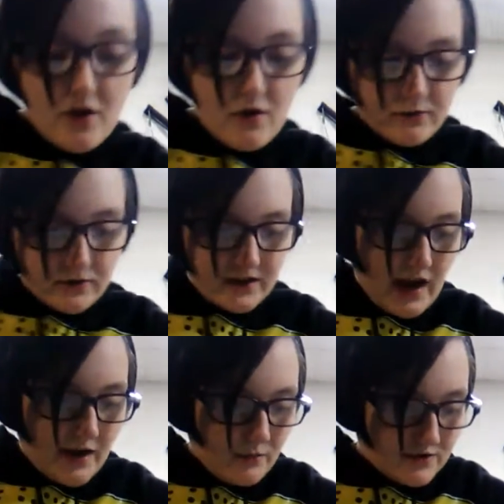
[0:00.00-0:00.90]
no free
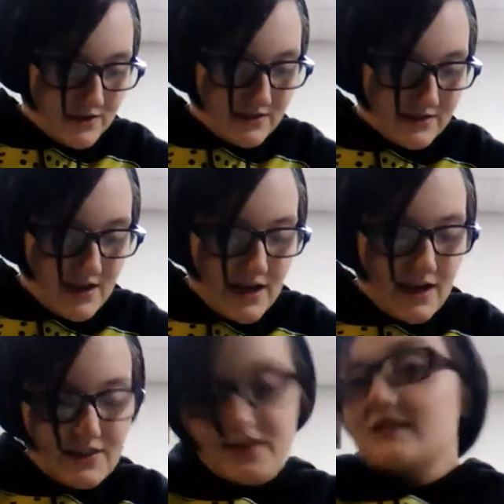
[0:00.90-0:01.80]
time, which is
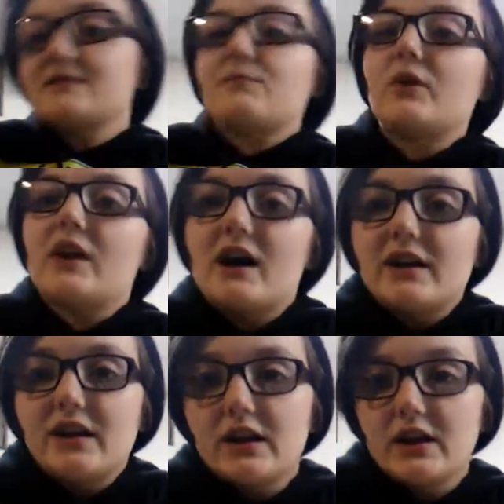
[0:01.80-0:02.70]
the next point
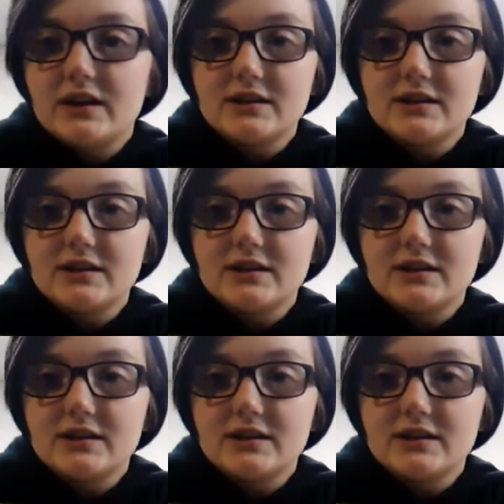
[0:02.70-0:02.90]
on here.